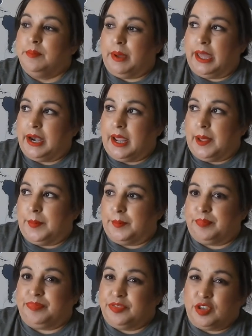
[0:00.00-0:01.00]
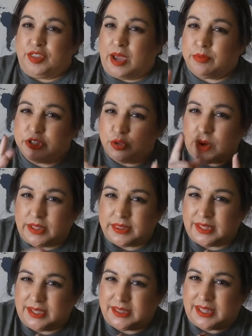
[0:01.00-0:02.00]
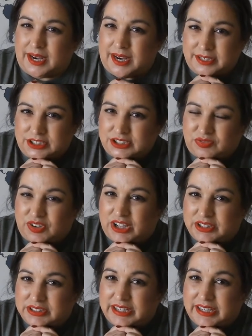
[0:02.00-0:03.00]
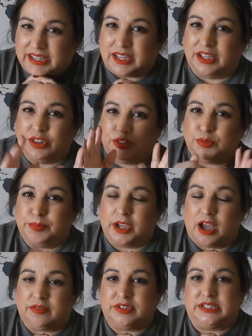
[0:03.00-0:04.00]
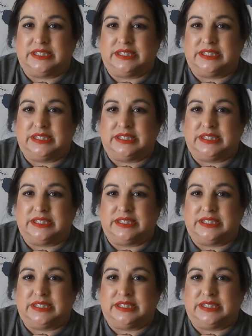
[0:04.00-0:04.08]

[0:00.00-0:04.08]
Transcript: But um, so that was the one thing that I just felt like threw me off